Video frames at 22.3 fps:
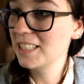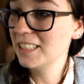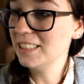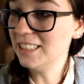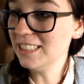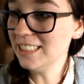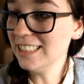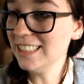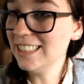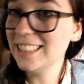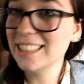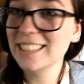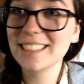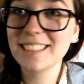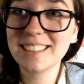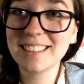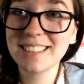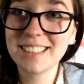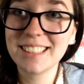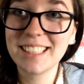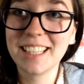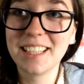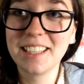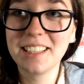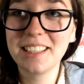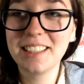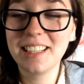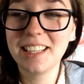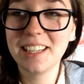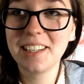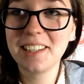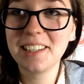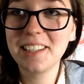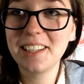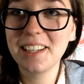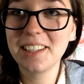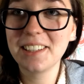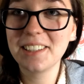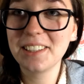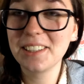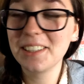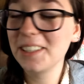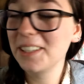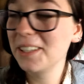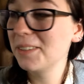Dang it. Okay, yeah, I got
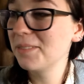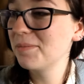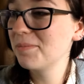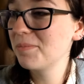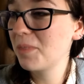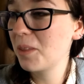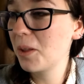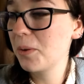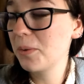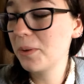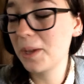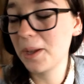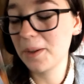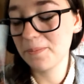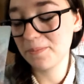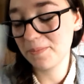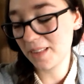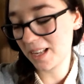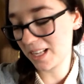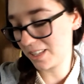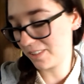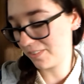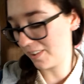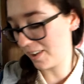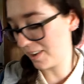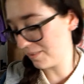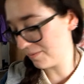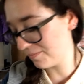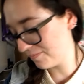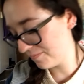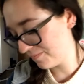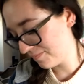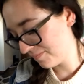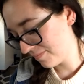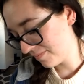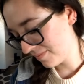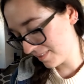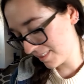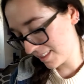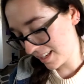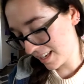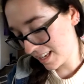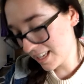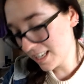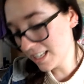Cookie. Okay, that's fine.
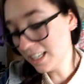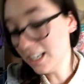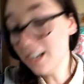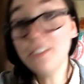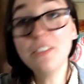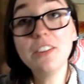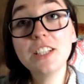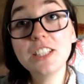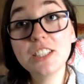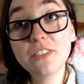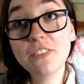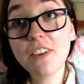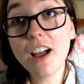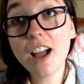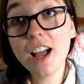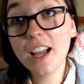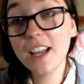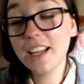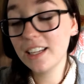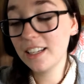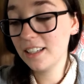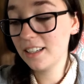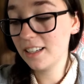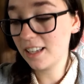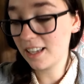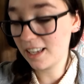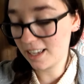Everything's fine.